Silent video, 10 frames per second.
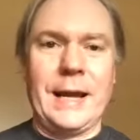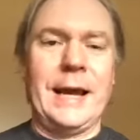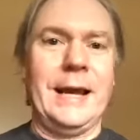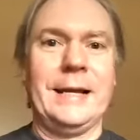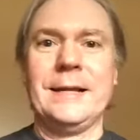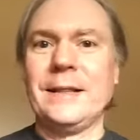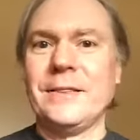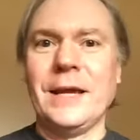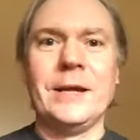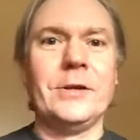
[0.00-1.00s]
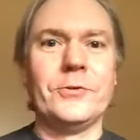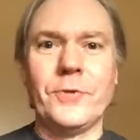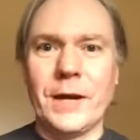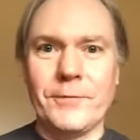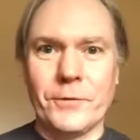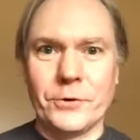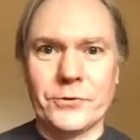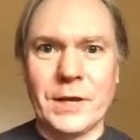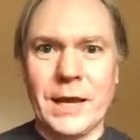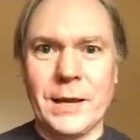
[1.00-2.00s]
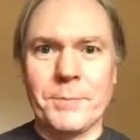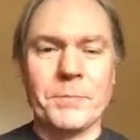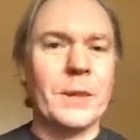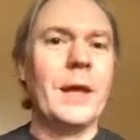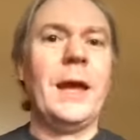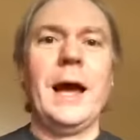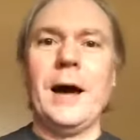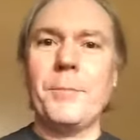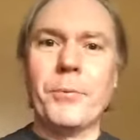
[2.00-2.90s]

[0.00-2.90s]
And then in his very first game, a